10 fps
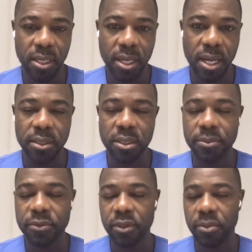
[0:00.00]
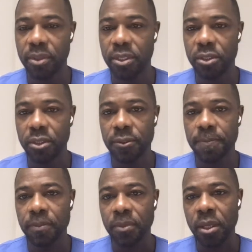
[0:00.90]
outcomes for the patient,
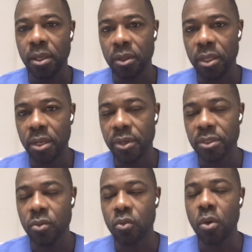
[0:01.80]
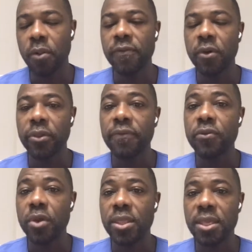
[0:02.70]
there is a role for the
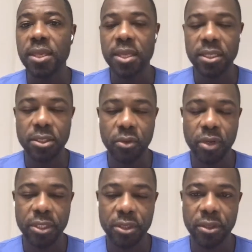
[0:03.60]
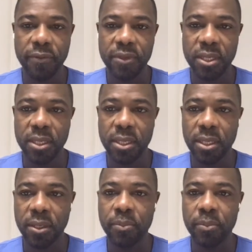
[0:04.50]
3D integration of the